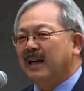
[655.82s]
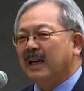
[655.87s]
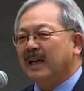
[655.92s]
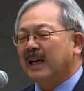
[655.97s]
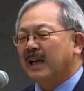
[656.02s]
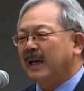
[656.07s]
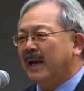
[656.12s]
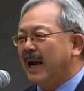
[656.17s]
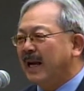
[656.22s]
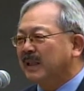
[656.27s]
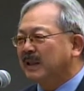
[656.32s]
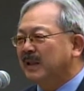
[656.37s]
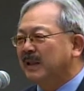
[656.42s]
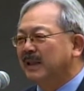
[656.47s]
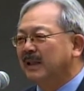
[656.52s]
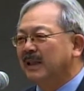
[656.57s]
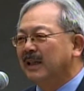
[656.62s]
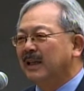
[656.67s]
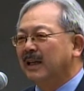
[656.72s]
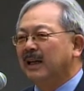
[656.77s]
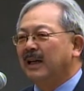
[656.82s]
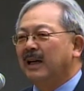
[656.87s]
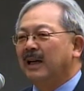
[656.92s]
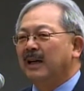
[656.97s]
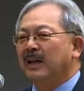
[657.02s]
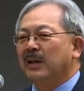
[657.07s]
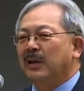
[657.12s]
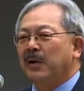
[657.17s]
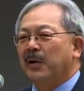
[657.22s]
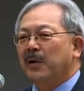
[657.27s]
connect
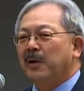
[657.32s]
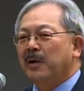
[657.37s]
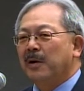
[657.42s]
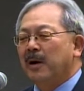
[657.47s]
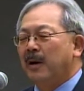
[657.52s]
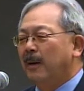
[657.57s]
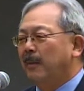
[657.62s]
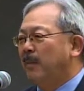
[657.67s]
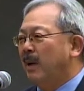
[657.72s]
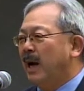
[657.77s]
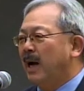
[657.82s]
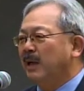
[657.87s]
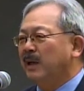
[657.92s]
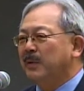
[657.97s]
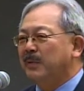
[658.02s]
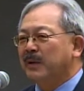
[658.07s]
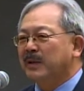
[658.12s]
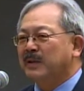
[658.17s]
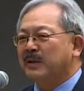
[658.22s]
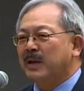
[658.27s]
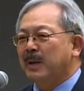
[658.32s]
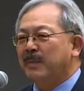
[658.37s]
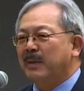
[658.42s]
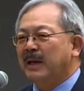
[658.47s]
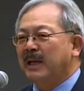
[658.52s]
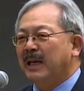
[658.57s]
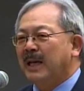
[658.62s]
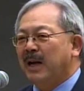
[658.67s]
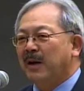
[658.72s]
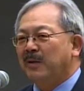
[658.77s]
your body with
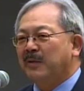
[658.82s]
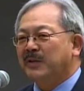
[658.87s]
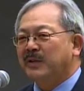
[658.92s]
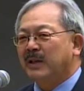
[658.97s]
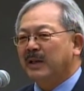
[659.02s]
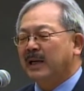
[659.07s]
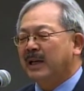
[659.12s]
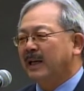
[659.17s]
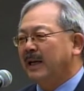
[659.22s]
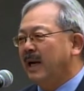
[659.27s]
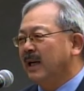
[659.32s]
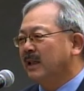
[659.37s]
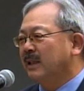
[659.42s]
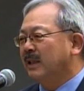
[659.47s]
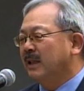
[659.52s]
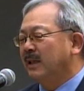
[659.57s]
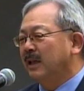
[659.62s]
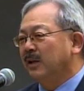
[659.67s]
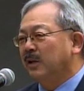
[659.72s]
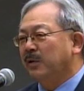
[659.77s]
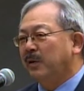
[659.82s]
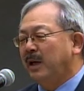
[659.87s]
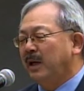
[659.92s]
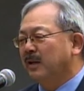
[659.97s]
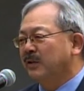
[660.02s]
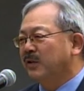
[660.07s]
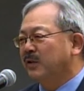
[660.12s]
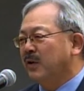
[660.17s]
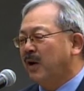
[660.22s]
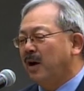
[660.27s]
somebody else and connect and create
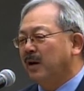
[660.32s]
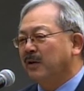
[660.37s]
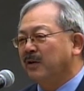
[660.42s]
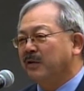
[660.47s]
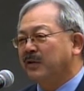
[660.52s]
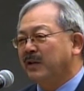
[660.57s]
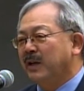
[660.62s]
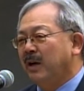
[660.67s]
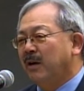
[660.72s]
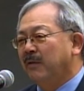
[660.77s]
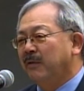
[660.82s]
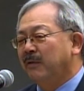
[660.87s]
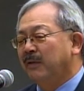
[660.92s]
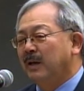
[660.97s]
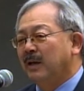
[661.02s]
a song yourself,